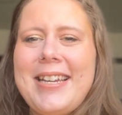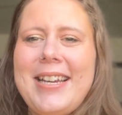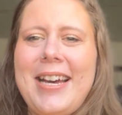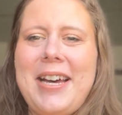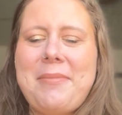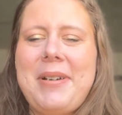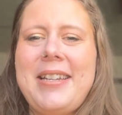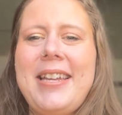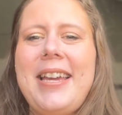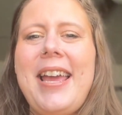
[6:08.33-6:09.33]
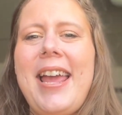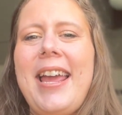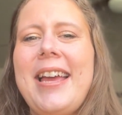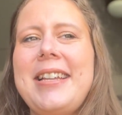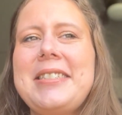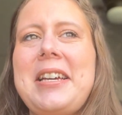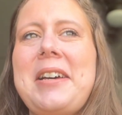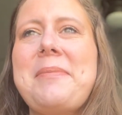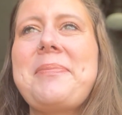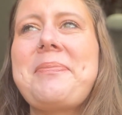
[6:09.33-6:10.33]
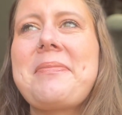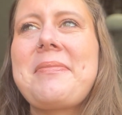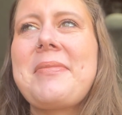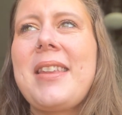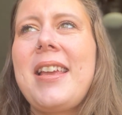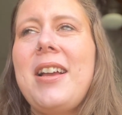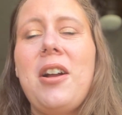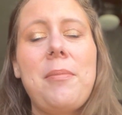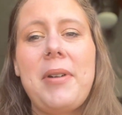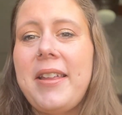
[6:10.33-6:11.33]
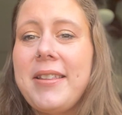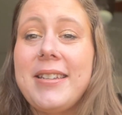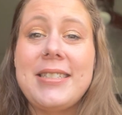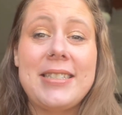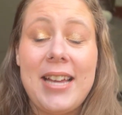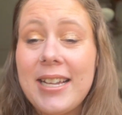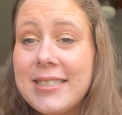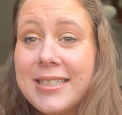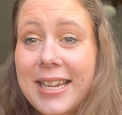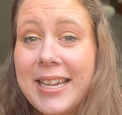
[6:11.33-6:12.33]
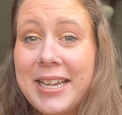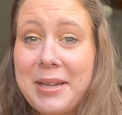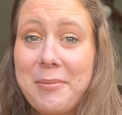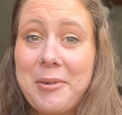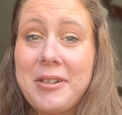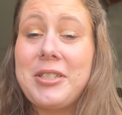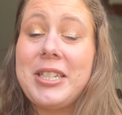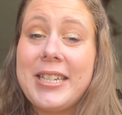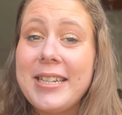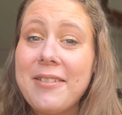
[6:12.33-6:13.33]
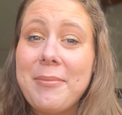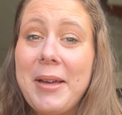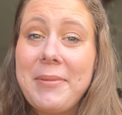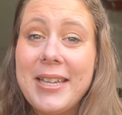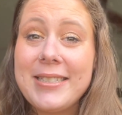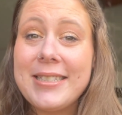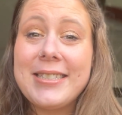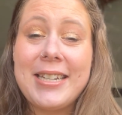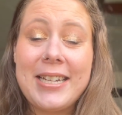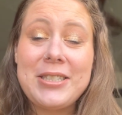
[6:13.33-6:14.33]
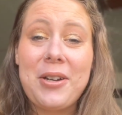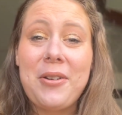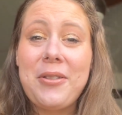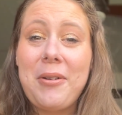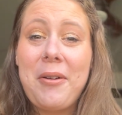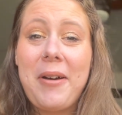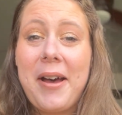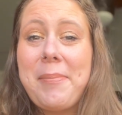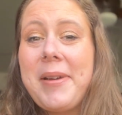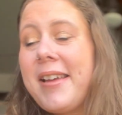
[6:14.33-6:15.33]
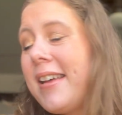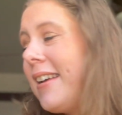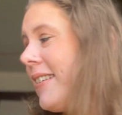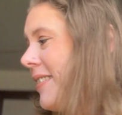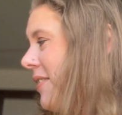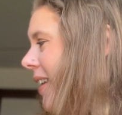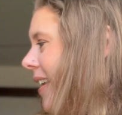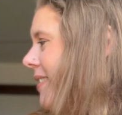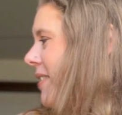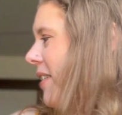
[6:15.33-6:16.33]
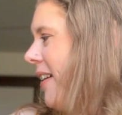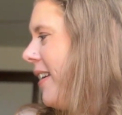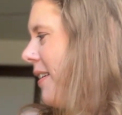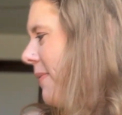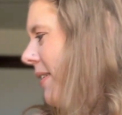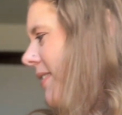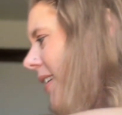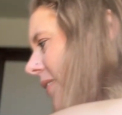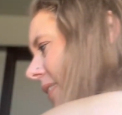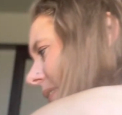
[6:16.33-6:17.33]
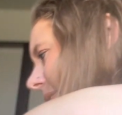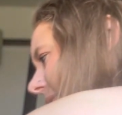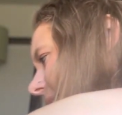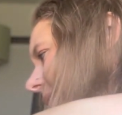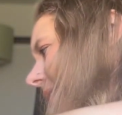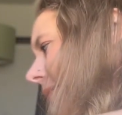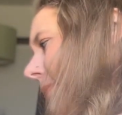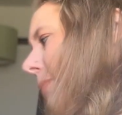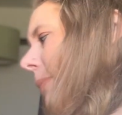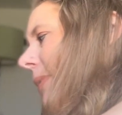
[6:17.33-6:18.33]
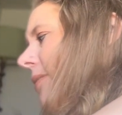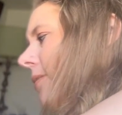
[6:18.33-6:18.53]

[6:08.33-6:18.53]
on Monday, and her breath does not stink anymore. She can give Mom kisses, and I don't throw up, so that's good. Come here, Scouter. Come here, boobies.